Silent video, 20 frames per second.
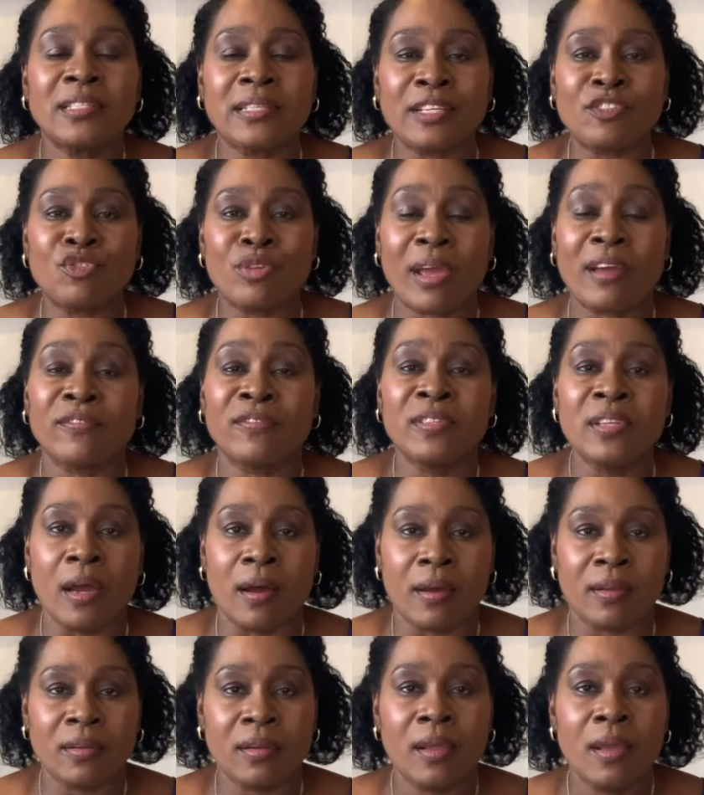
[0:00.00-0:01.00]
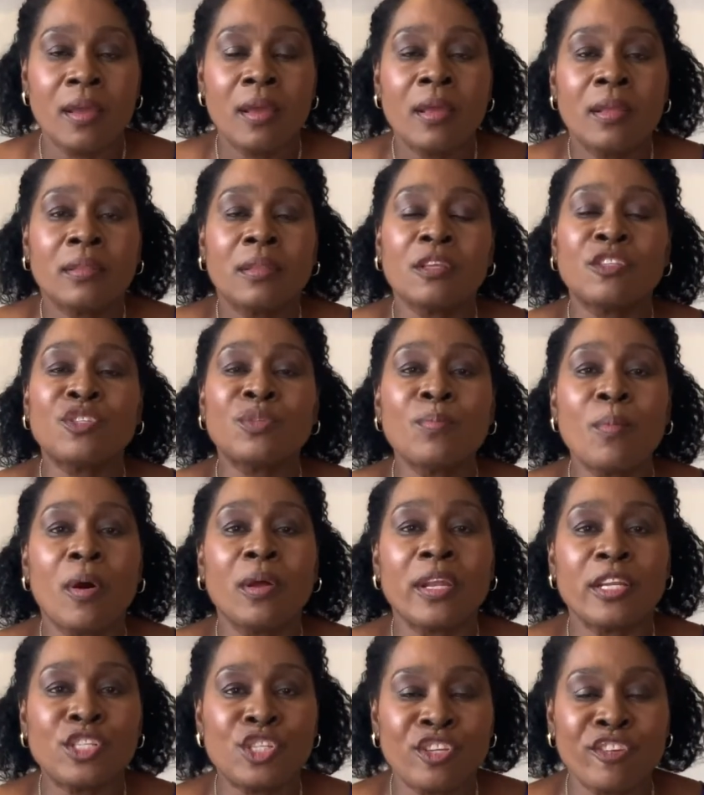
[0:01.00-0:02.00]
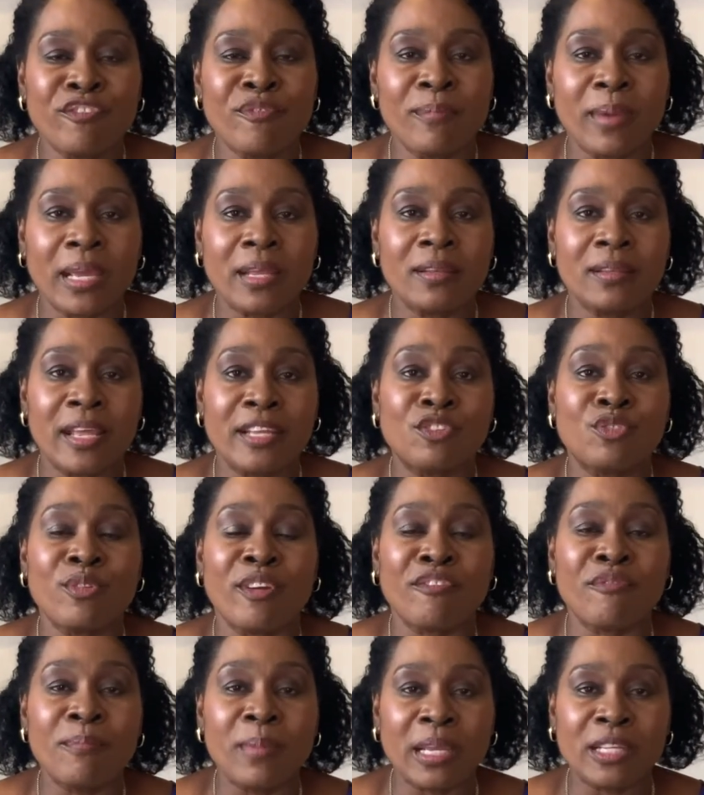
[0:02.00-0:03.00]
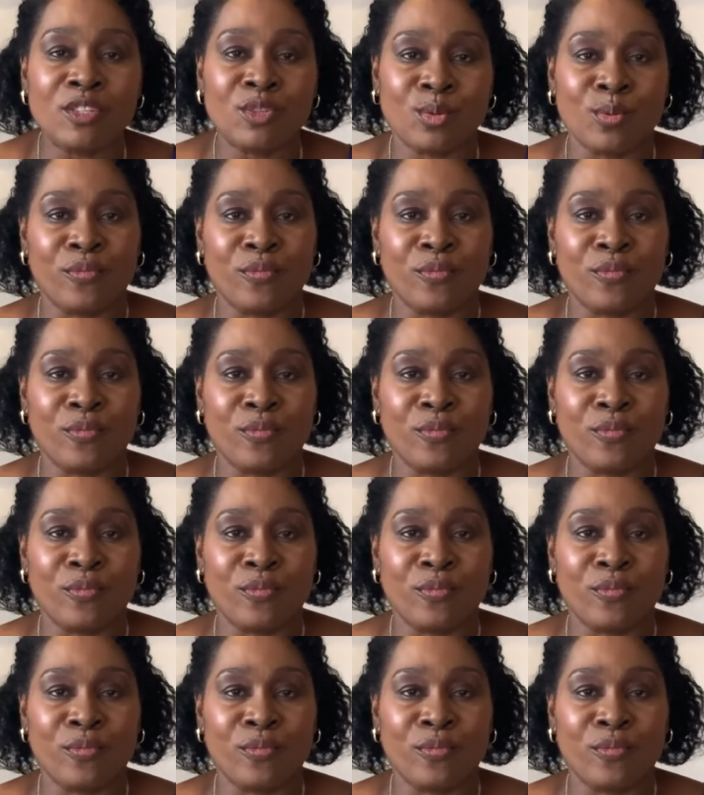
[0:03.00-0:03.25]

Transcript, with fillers: that you have done, the small achievement that you have made so